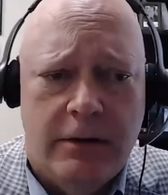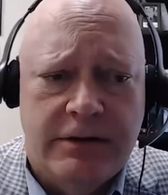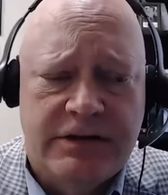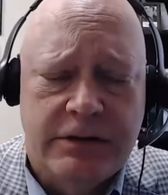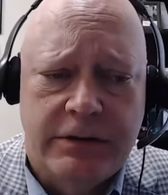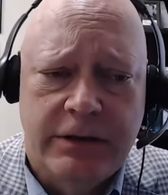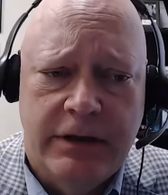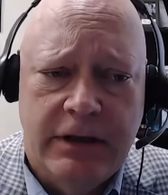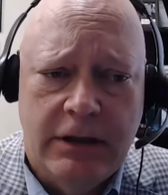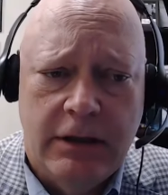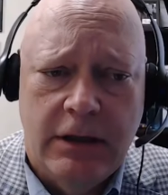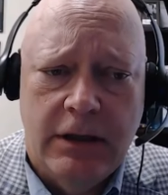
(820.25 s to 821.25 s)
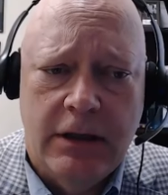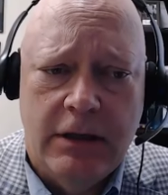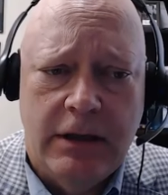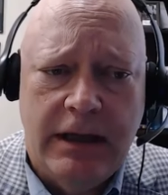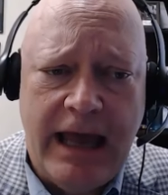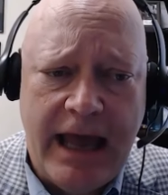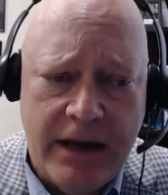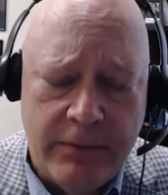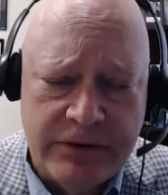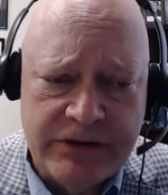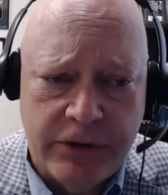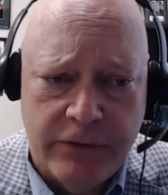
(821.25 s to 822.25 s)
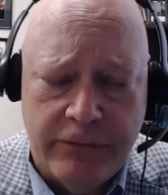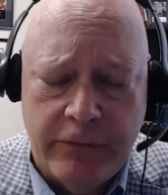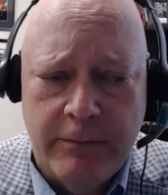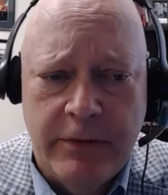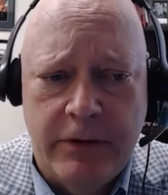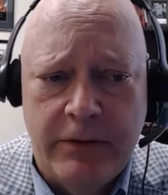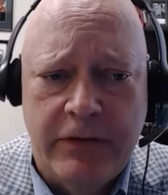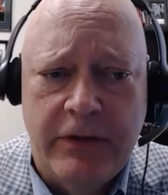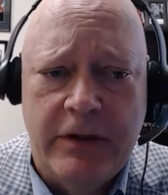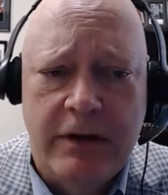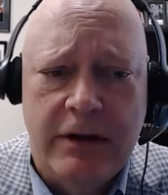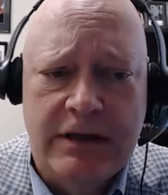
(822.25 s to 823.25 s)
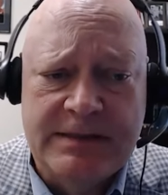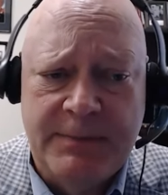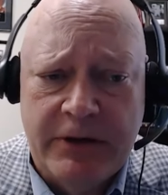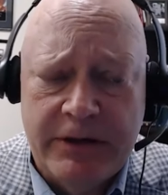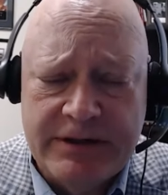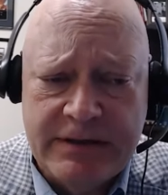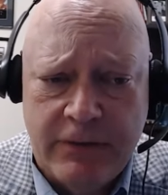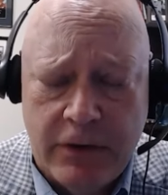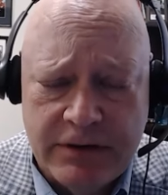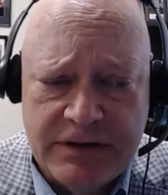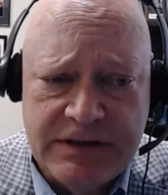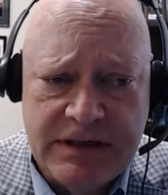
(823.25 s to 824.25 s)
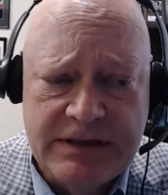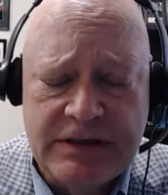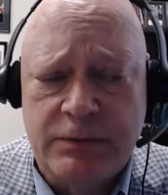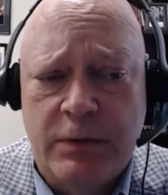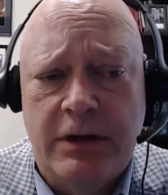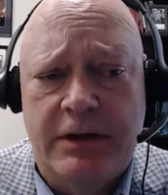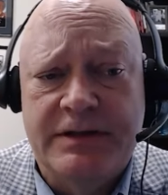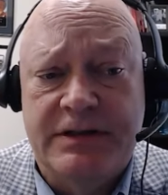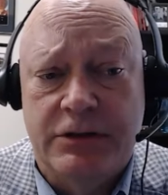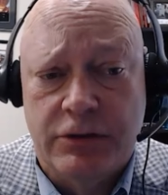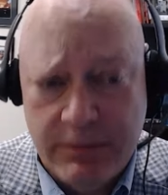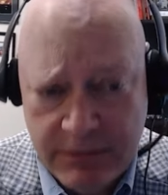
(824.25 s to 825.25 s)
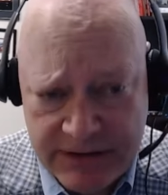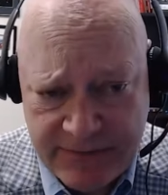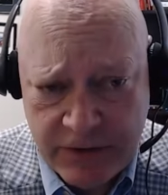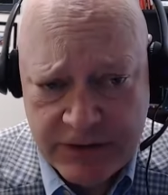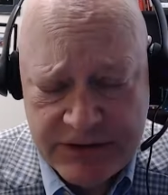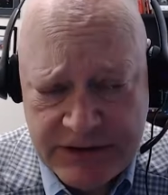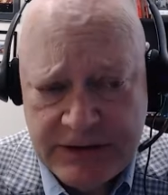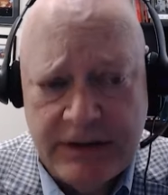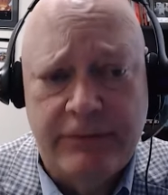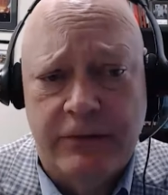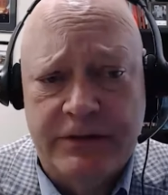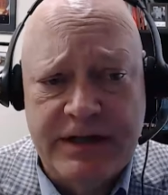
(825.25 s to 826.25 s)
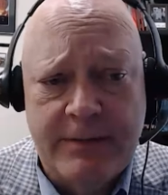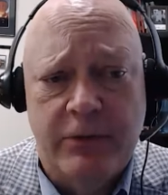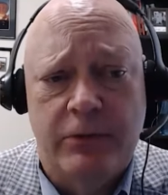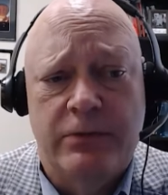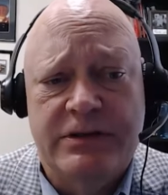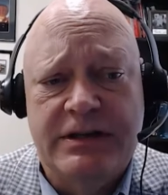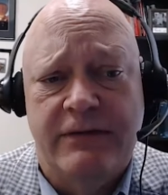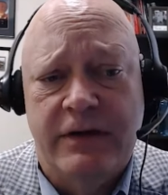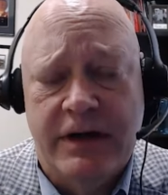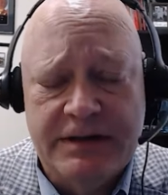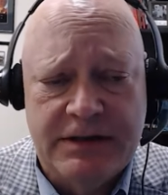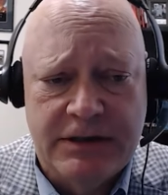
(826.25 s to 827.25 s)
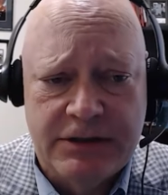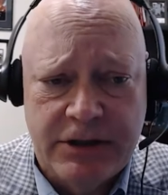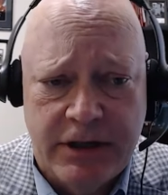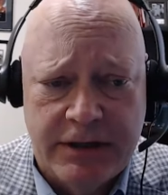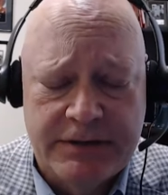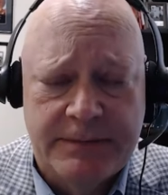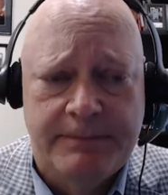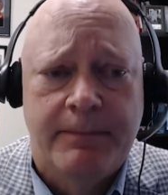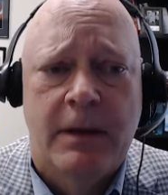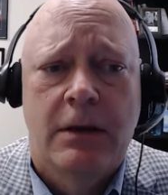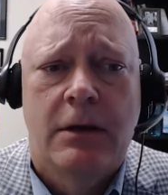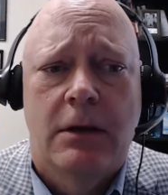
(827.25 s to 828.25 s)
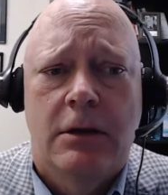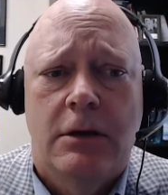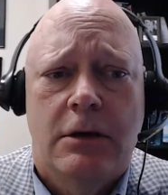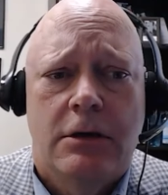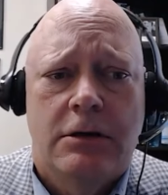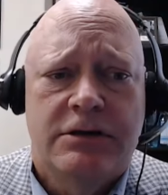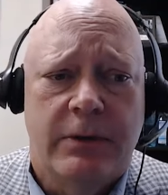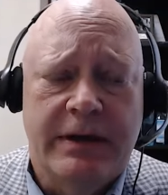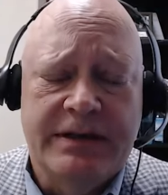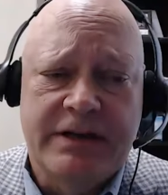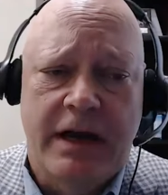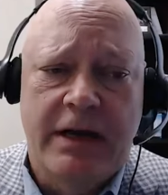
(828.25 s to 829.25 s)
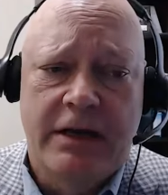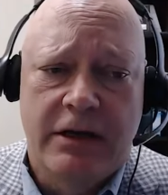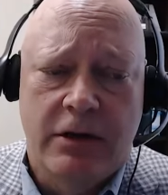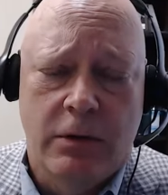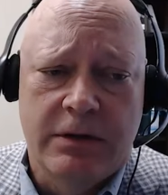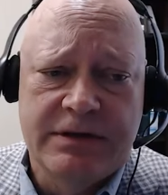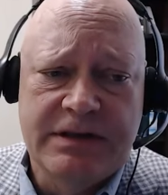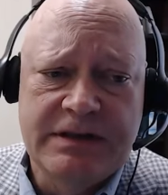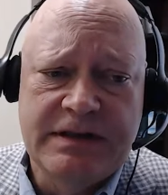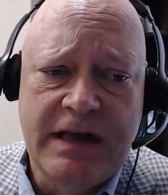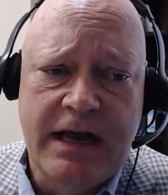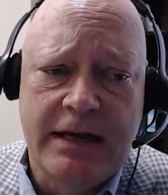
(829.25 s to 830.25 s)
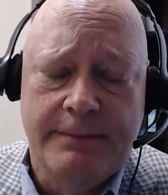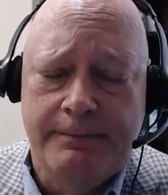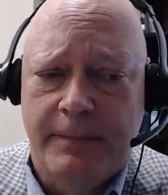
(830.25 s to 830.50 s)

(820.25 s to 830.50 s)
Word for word: certainly can result from both the experience of heart disease as well as the treatments of heart disease, like, for example, receiving ICD shocks. Yeah. So anxiety, of course, is that